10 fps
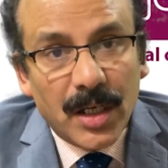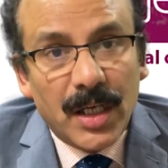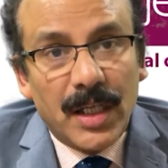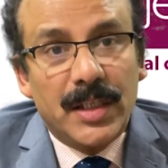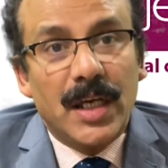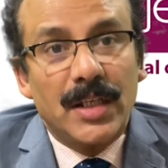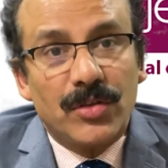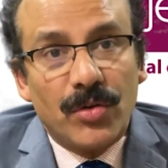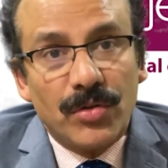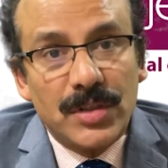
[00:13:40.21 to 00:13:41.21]
It can
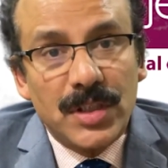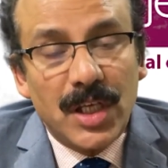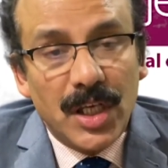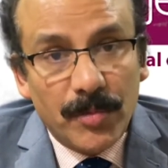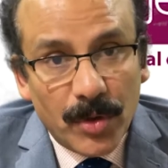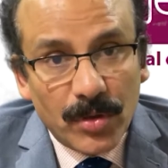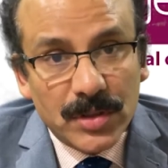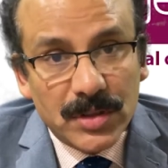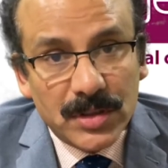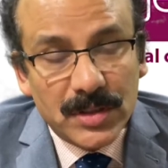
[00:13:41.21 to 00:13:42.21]
cause
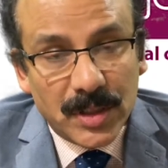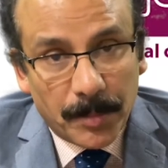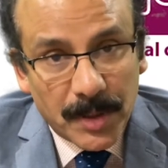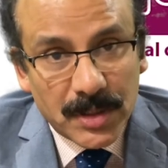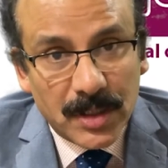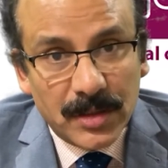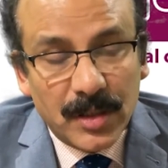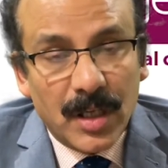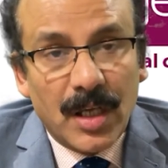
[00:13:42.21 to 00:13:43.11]
immunosuppression,